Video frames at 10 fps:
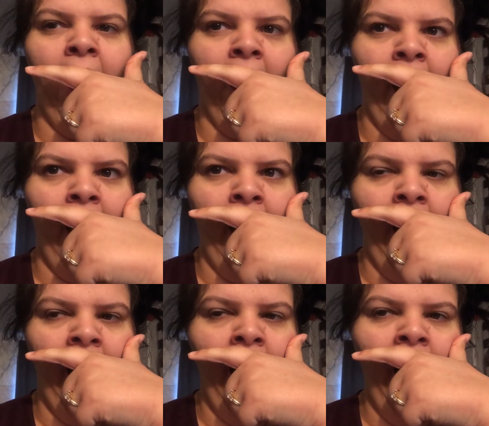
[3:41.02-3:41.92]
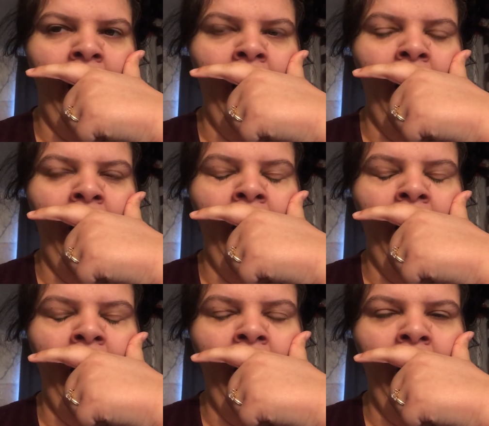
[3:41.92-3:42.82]

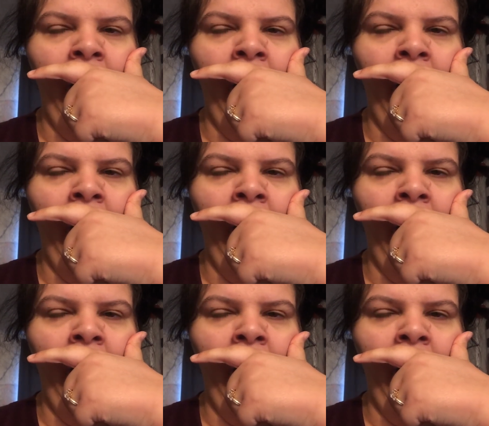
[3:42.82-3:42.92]
(silence)